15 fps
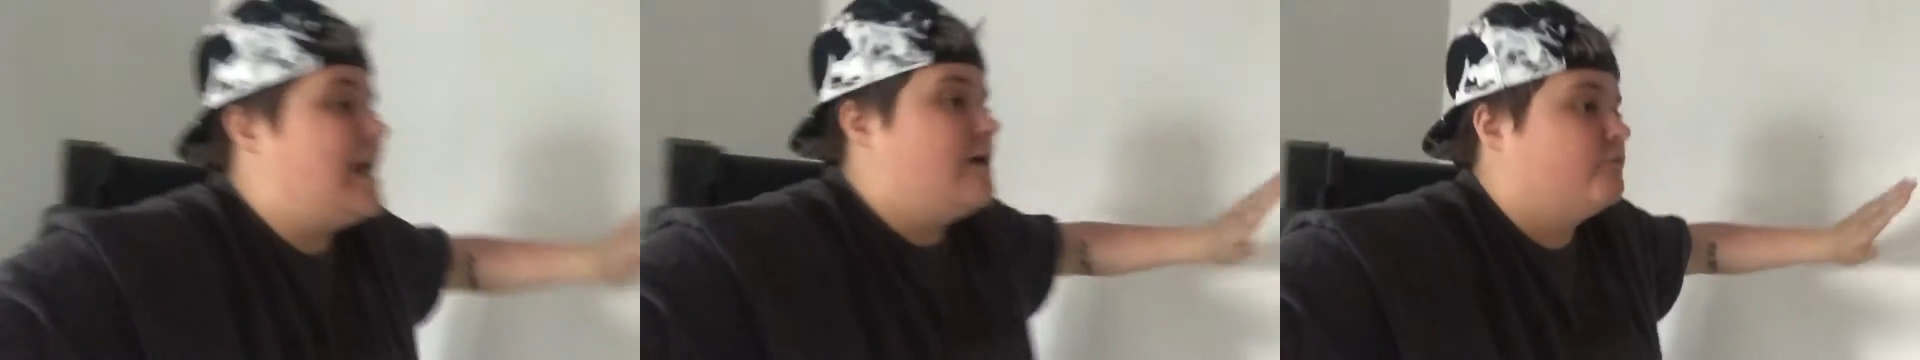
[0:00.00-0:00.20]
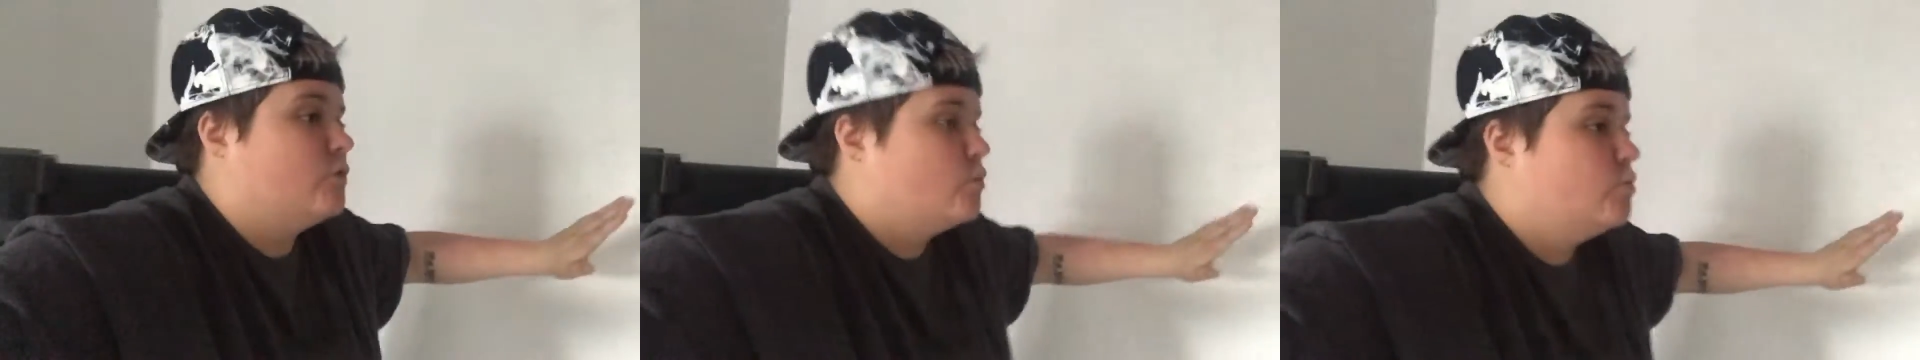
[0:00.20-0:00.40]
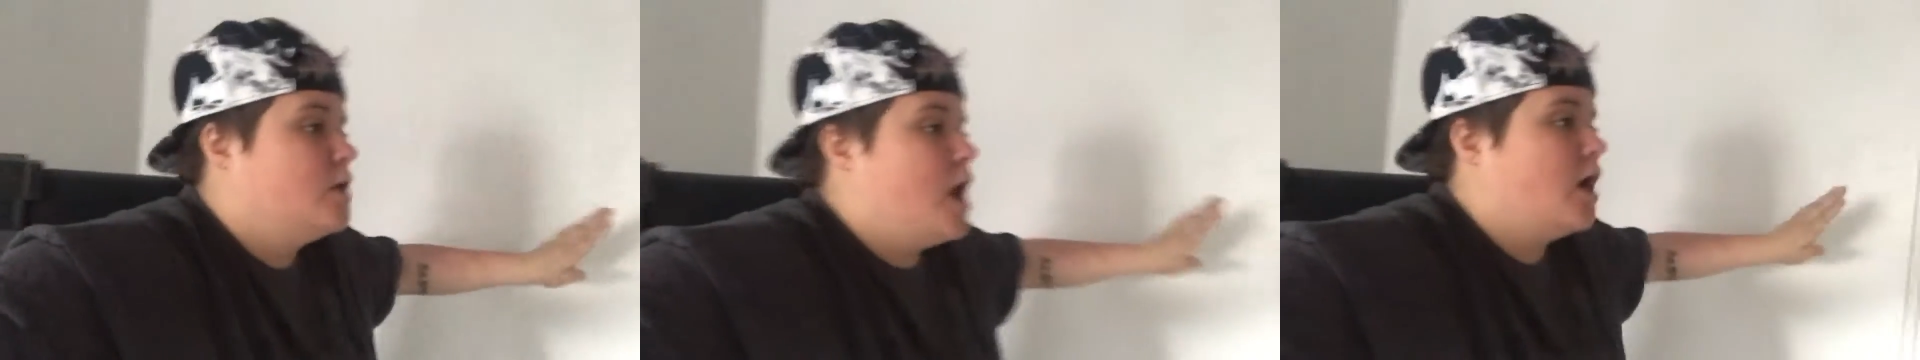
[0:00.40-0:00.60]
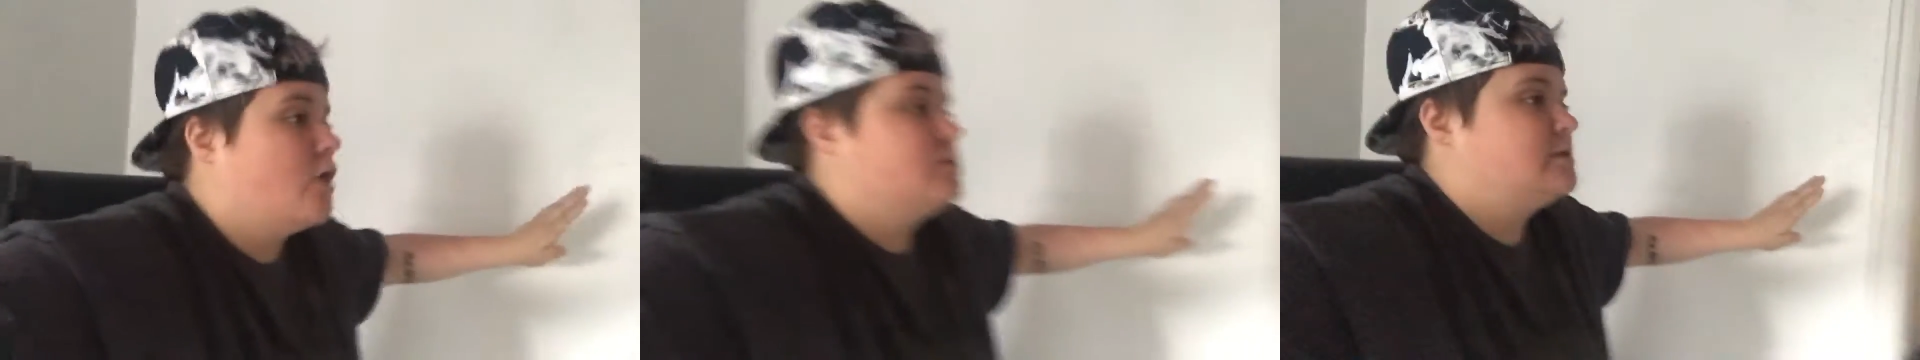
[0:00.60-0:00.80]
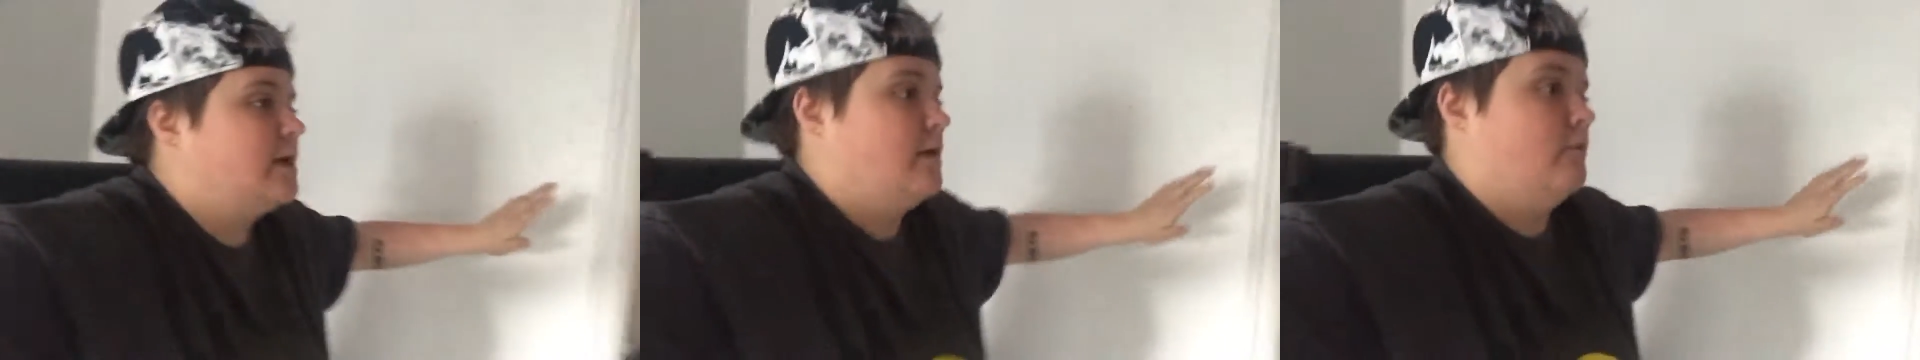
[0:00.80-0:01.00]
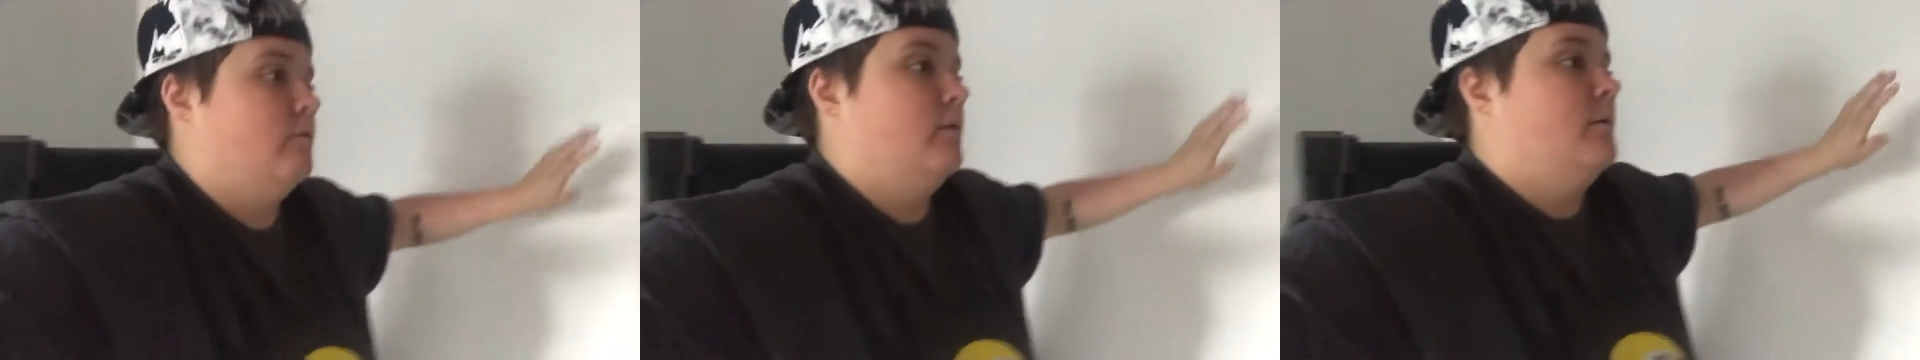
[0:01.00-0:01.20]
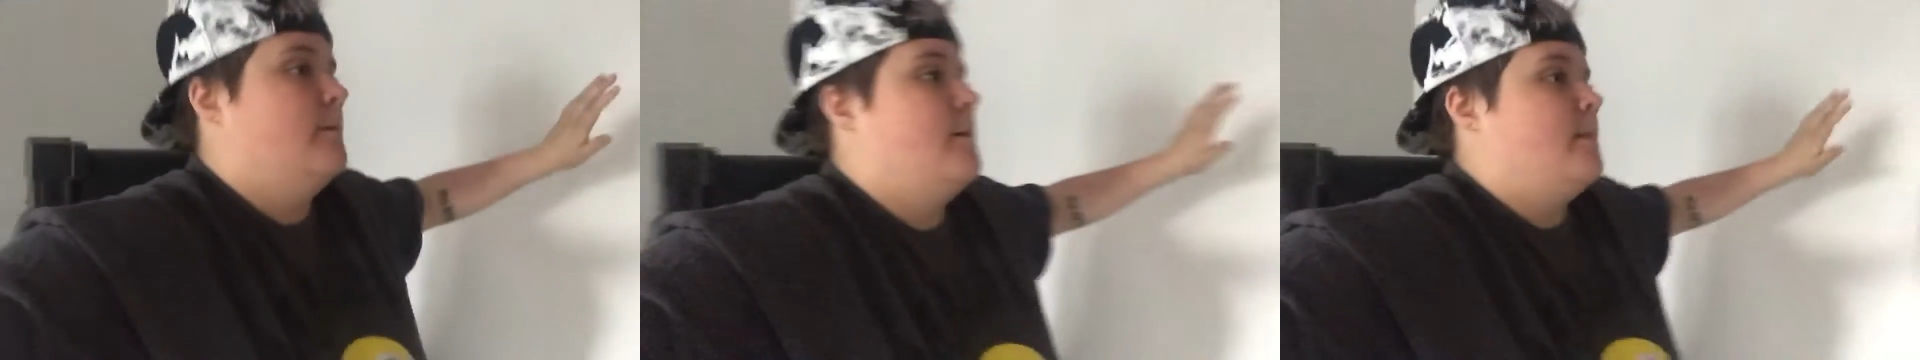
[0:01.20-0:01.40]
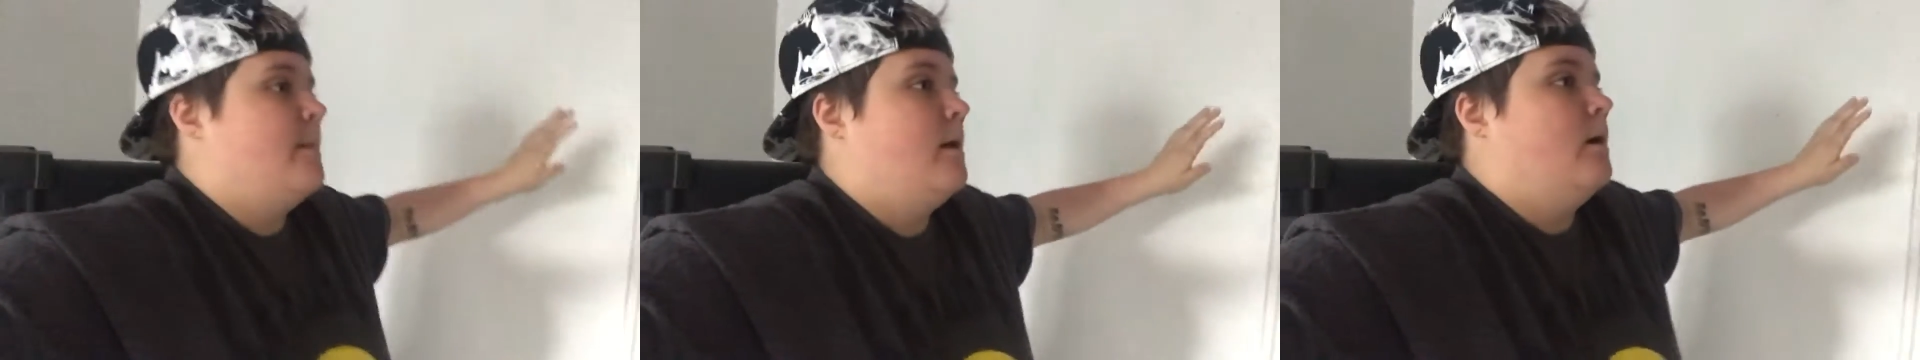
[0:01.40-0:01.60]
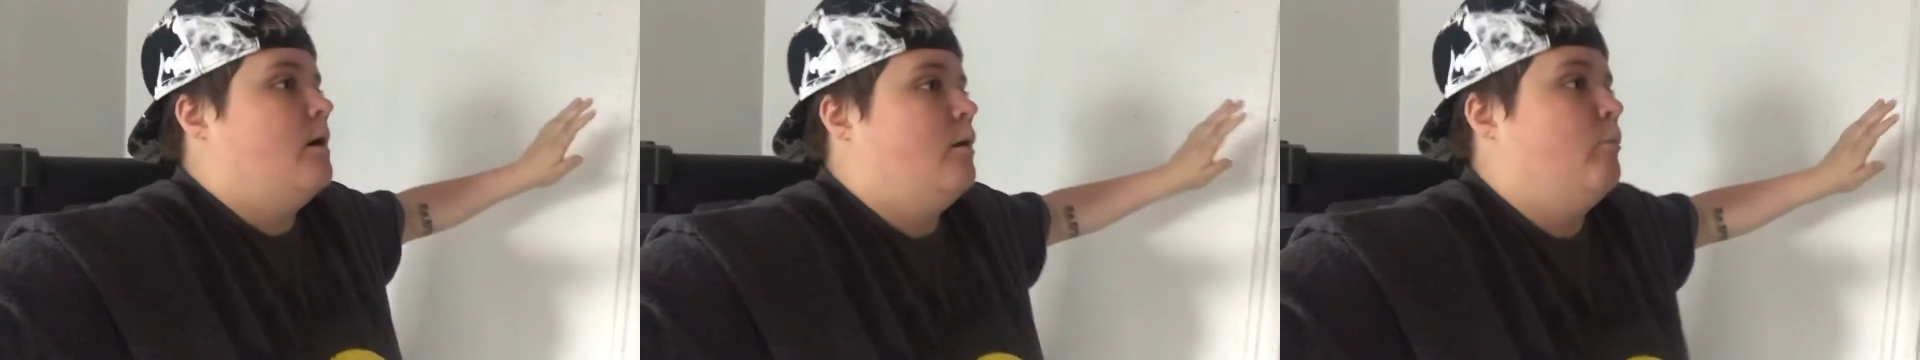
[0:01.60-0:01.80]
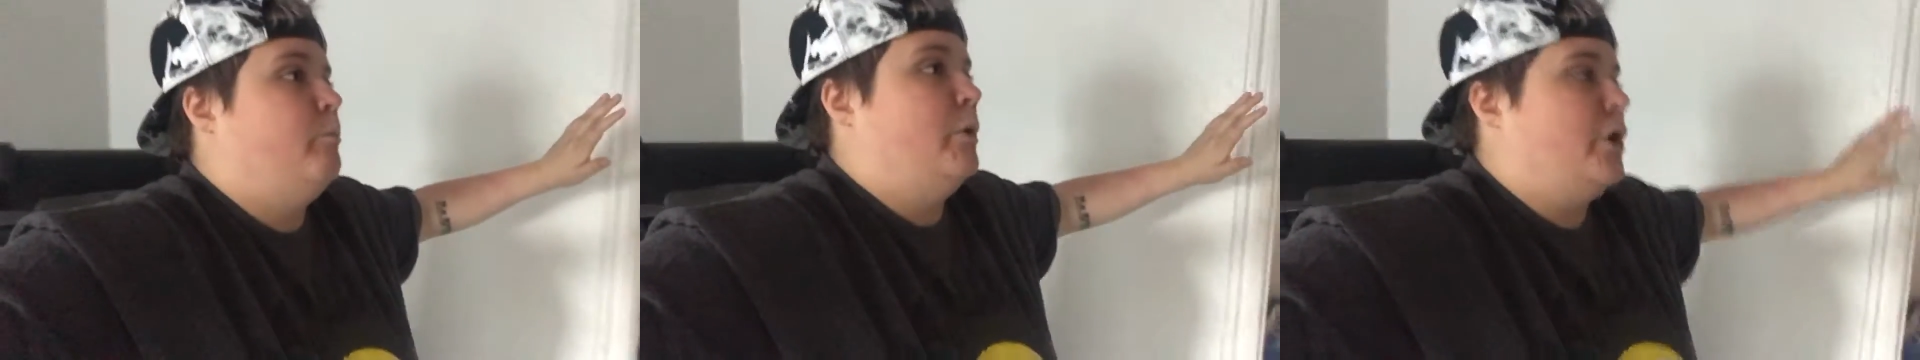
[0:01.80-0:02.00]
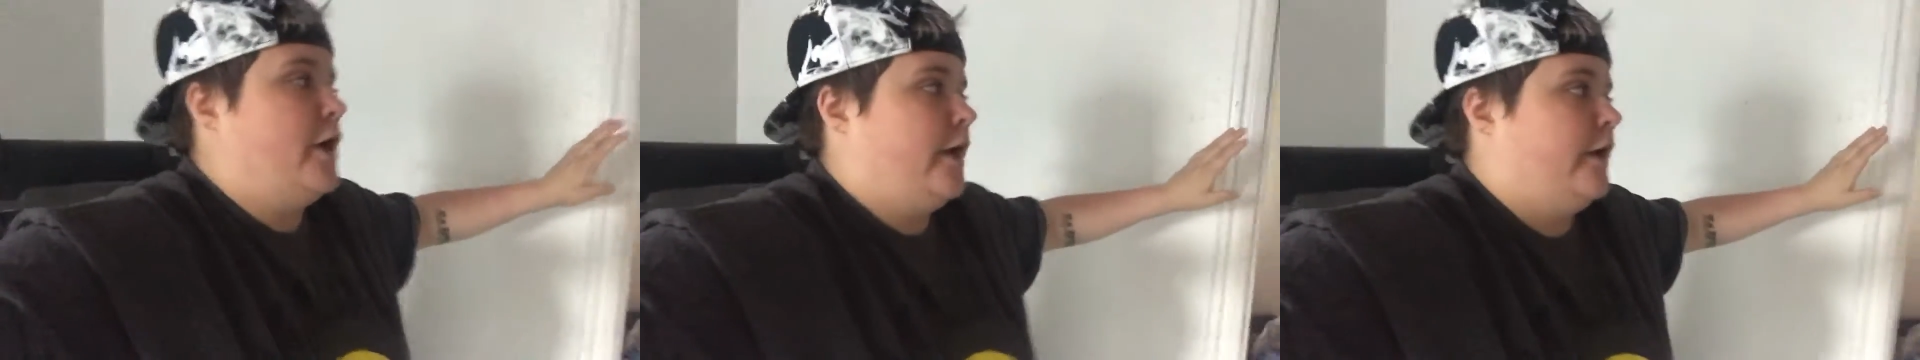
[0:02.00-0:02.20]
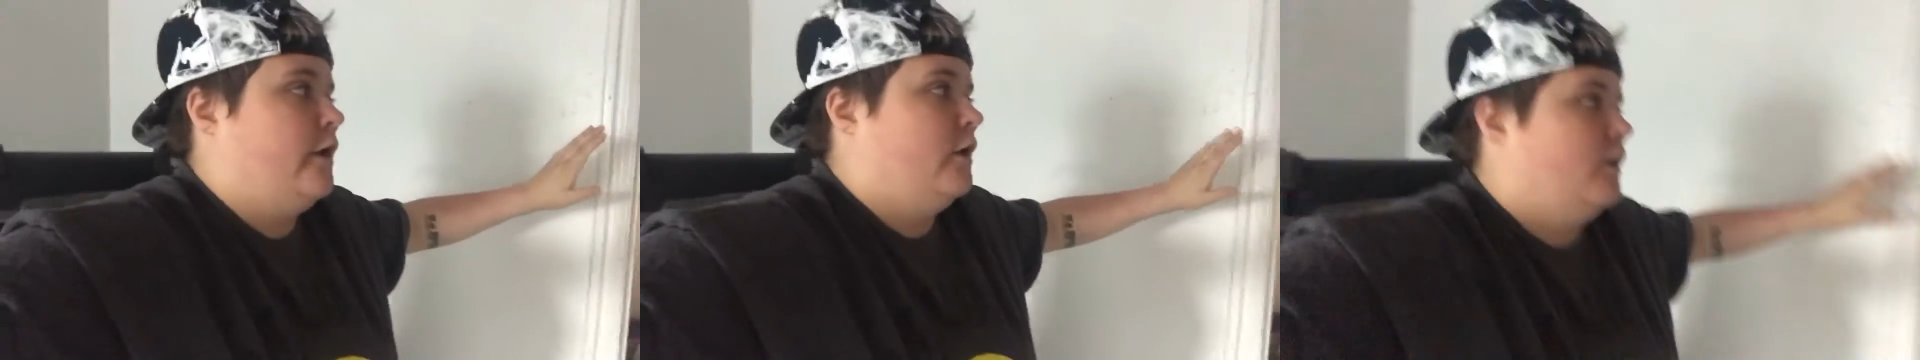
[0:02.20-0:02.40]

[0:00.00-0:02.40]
save him! We gotta go save him! But